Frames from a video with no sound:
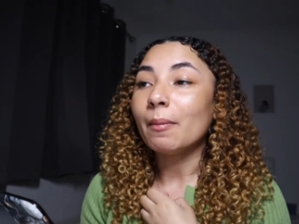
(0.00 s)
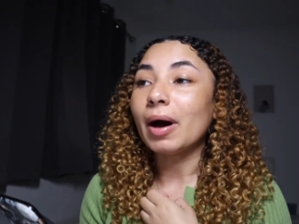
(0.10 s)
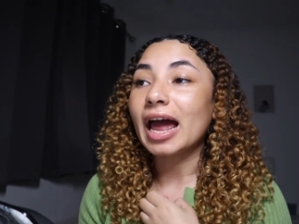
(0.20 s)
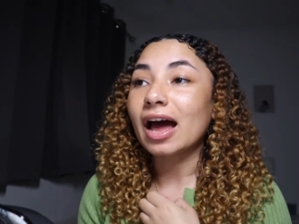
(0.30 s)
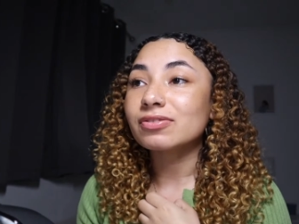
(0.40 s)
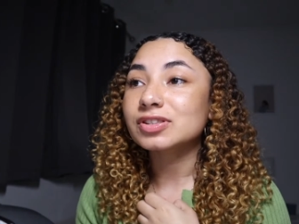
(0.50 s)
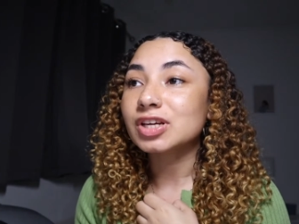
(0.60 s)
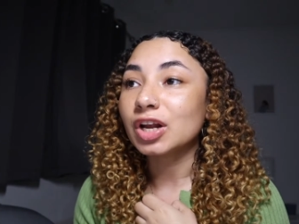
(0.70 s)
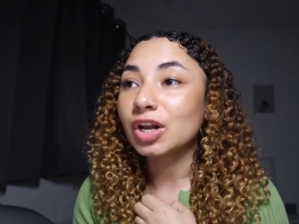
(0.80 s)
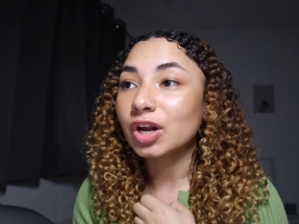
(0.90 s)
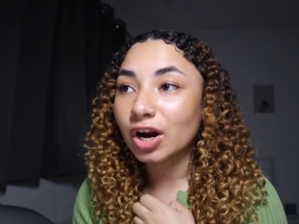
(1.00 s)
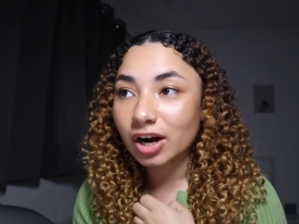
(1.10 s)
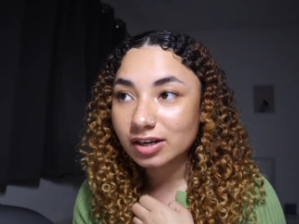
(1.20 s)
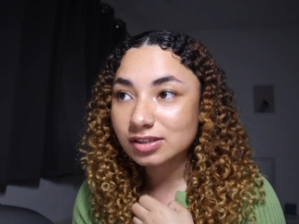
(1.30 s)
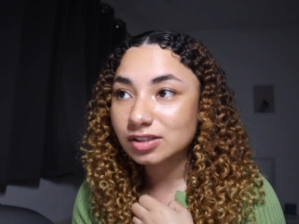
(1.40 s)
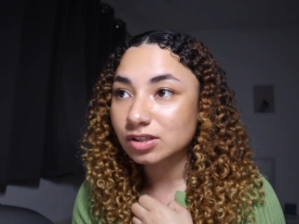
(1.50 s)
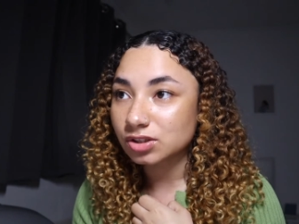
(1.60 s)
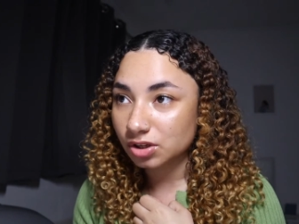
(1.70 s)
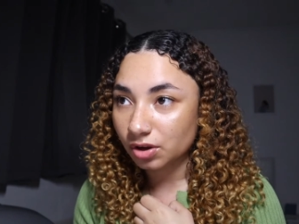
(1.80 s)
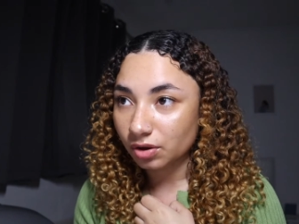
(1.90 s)
but I have to learn to
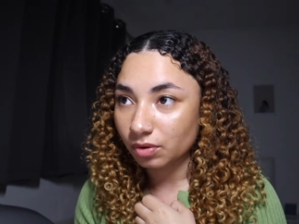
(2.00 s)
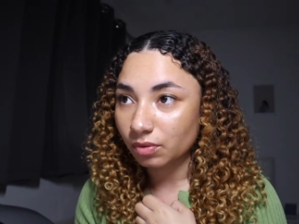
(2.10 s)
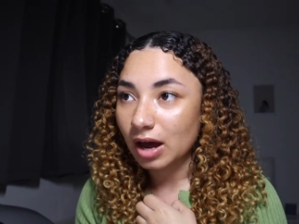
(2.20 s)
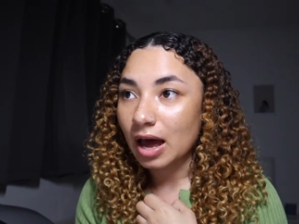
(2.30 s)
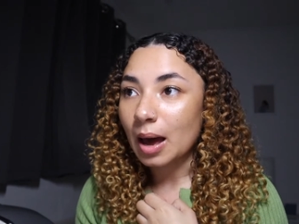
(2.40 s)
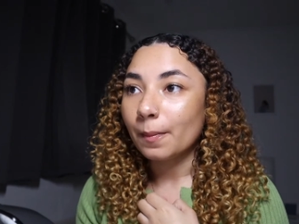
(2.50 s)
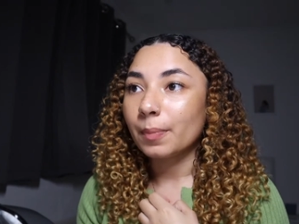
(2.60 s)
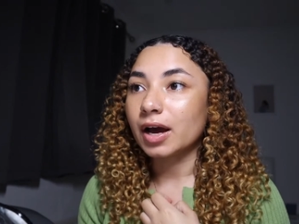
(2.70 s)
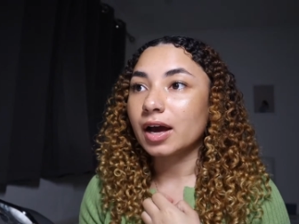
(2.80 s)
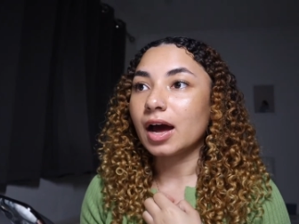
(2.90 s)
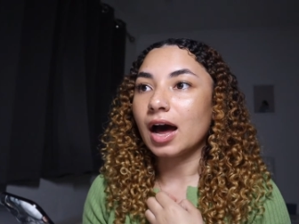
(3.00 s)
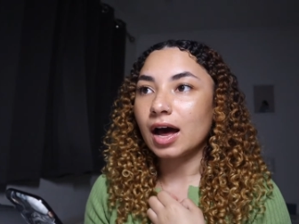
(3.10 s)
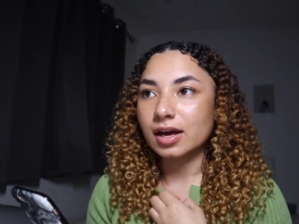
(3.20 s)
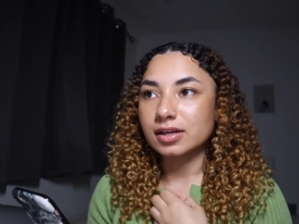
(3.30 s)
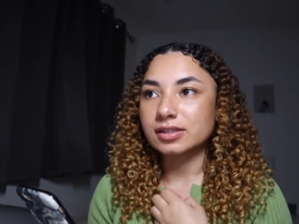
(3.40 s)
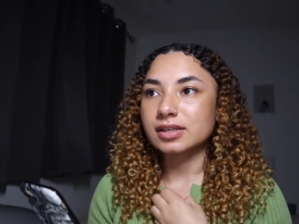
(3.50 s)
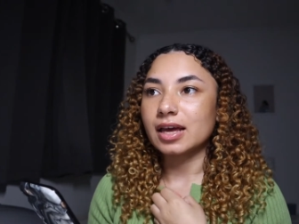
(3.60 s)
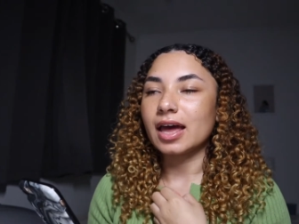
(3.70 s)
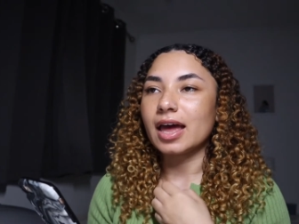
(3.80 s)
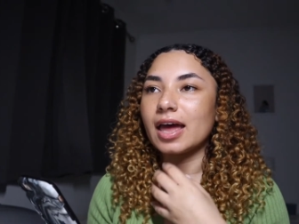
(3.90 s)
do because
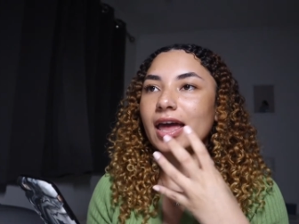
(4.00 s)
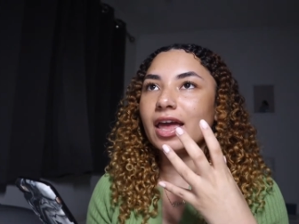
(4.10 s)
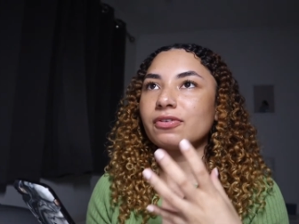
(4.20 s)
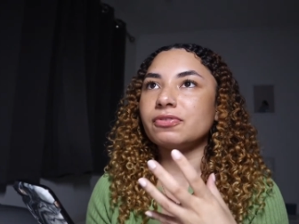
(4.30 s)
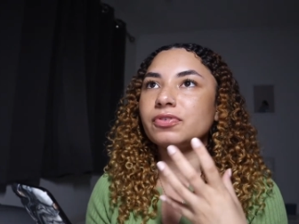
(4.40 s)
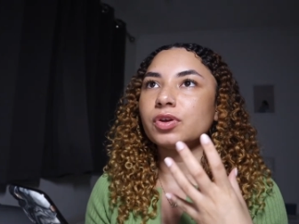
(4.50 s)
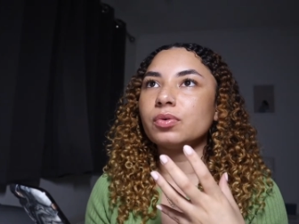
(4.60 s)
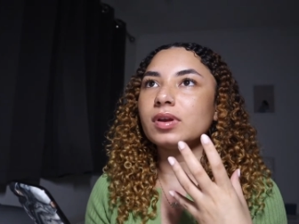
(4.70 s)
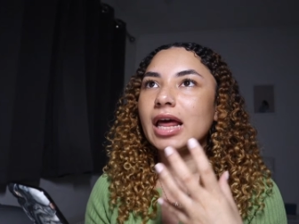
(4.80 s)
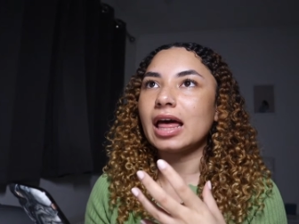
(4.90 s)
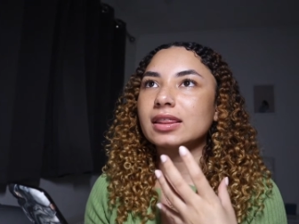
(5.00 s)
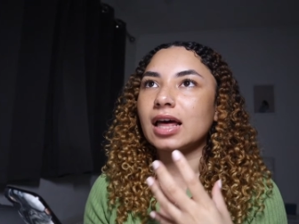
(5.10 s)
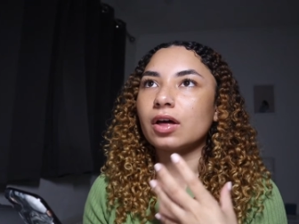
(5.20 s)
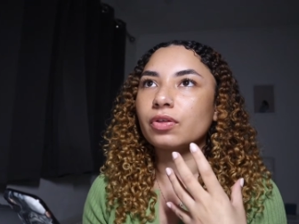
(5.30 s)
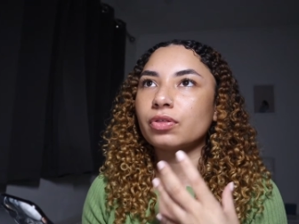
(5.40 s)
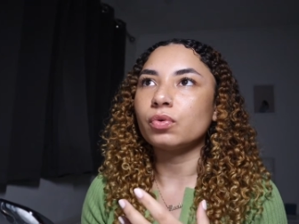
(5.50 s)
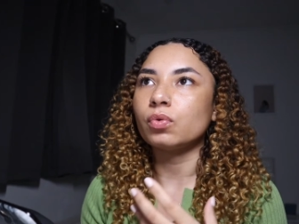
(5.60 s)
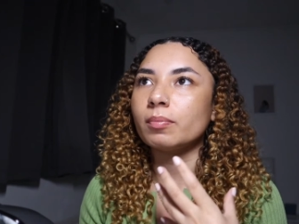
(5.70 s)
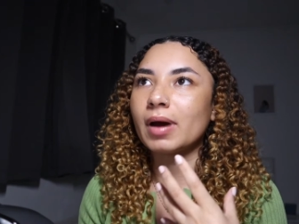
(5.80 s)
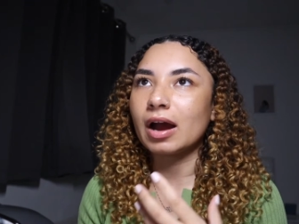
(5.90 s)
if you let that
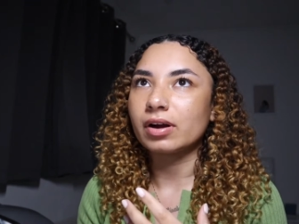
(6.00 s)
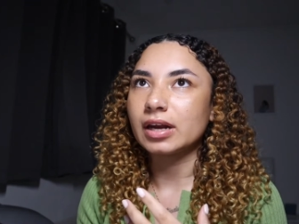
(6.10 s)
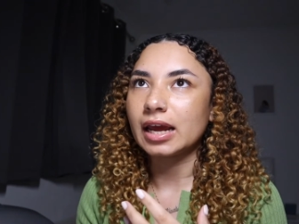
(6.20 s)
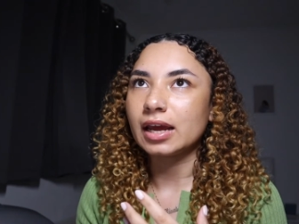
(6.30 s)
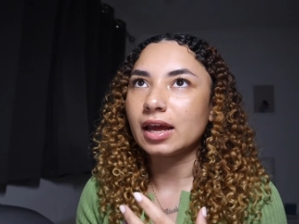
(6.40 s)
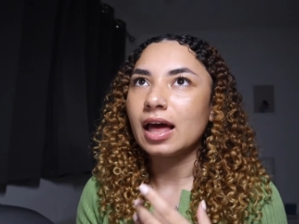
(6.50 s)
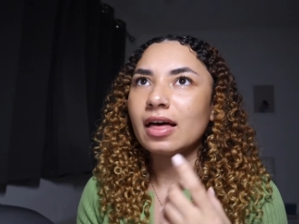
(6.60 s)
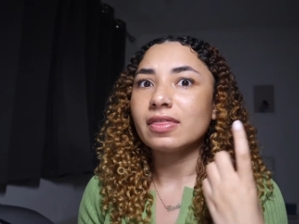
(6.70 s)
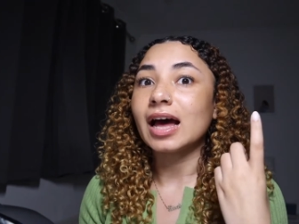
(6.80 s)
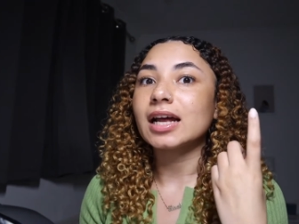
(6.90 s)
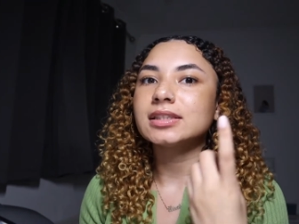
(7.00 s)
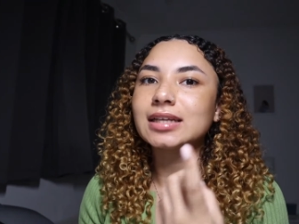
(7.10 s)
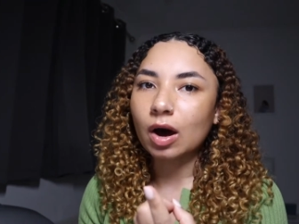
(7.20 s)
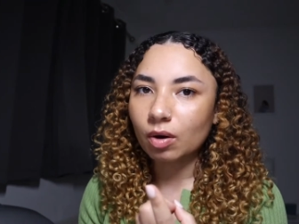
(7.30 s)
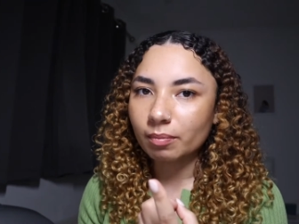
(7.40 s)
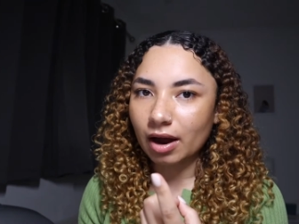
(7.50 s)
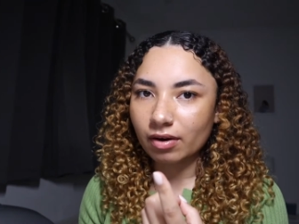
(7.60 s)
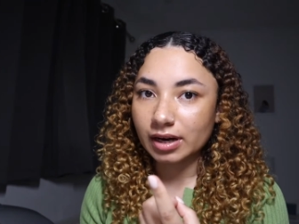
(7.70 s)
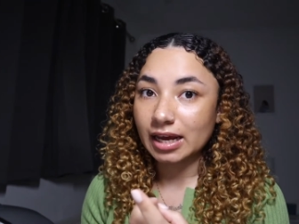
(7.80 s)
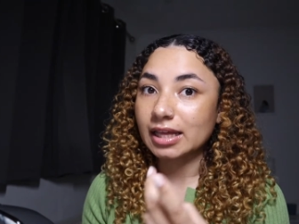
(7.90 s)
thought marinate, that doubt
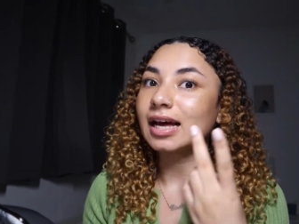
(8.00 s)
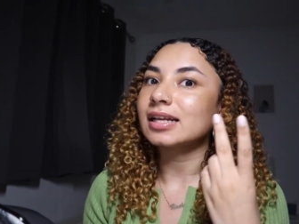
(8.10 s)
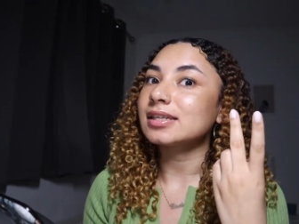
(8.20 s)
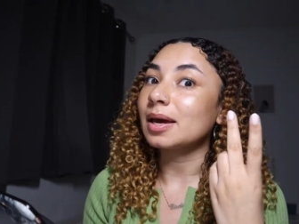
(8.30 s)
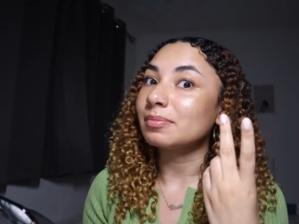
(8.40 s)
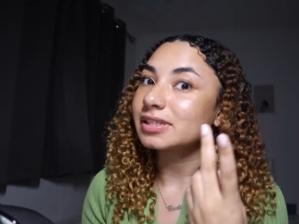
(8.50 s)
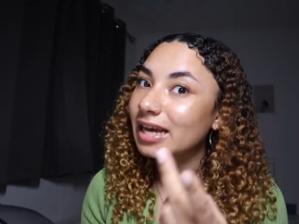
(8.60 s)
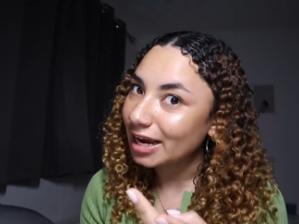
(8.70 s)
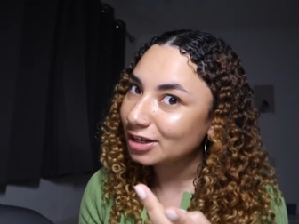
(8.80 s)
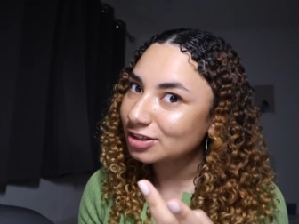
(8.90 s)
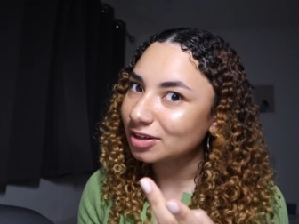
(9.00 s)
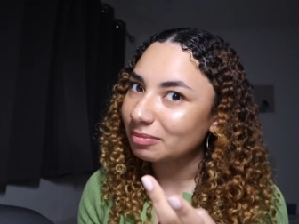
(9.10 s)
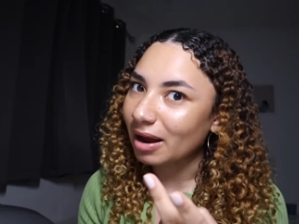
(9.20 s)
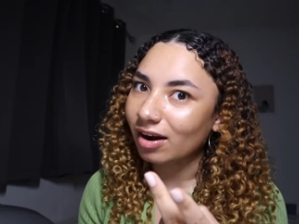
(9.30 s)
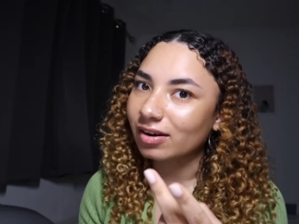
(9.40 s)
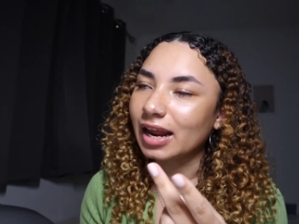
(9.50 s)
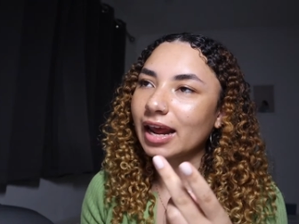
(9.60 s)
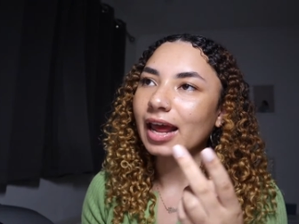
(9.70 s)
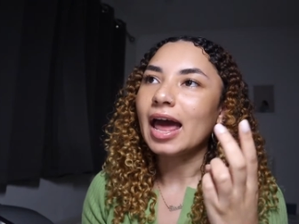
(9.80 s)
marinate, that temptation marinate,